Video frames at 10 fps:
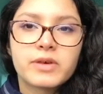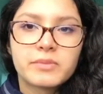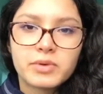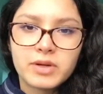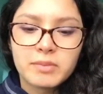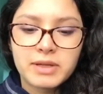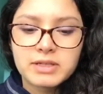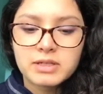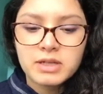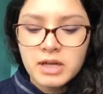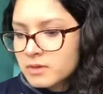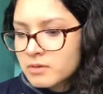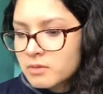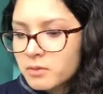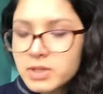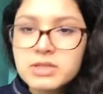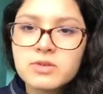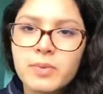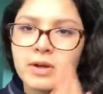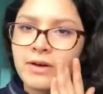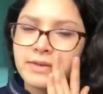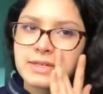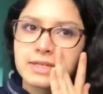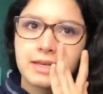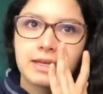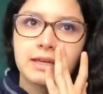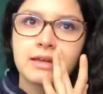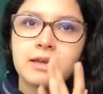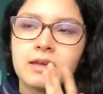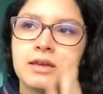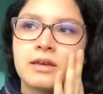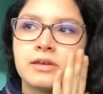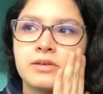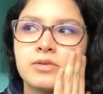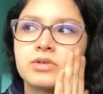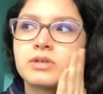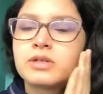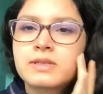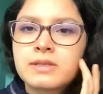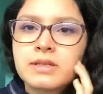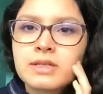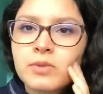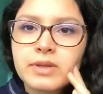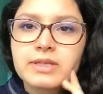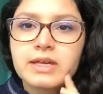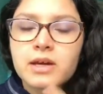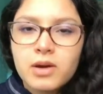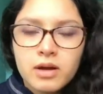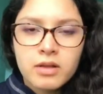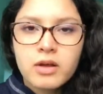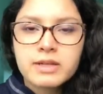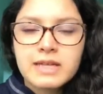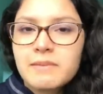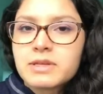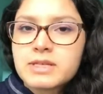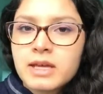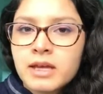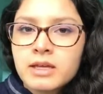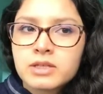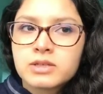a beauty blender. Once you put it on the skin, it doesn't really take a long time to set.